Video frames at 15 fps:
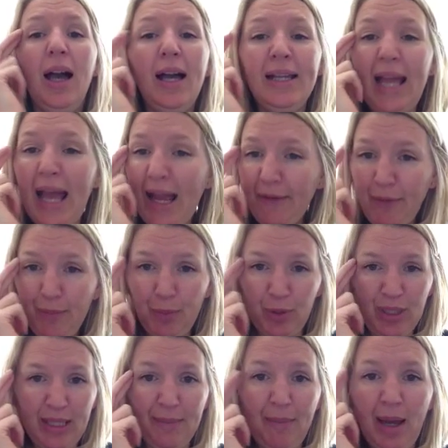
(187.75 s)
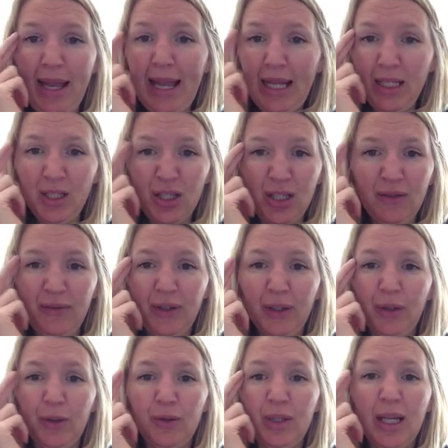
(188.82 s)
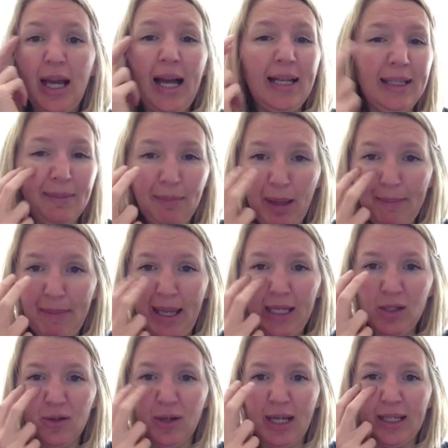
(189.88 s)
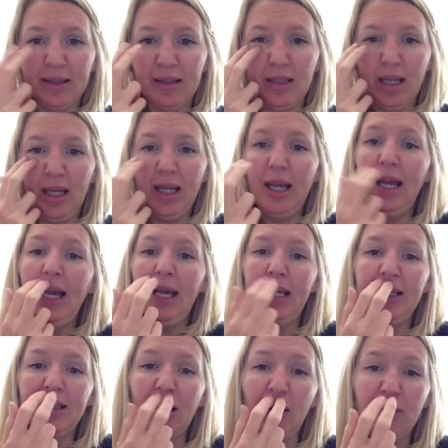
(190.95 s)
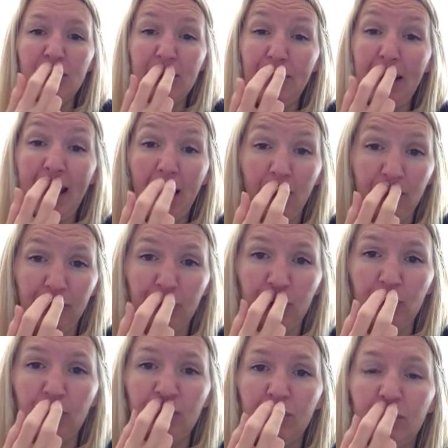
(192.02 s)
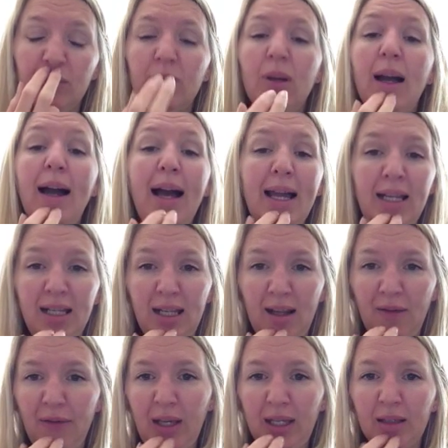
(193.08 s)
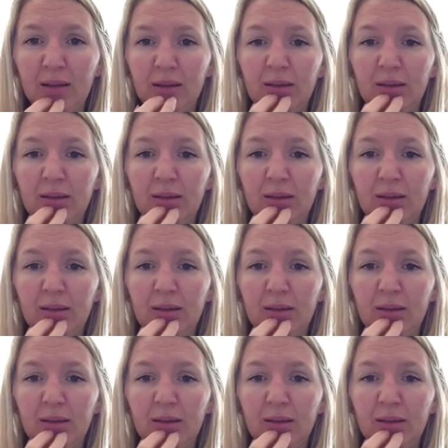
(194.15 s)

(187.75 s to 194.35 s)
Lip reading: and everybody in my energy field and in my matrix is going to be helpful and loving,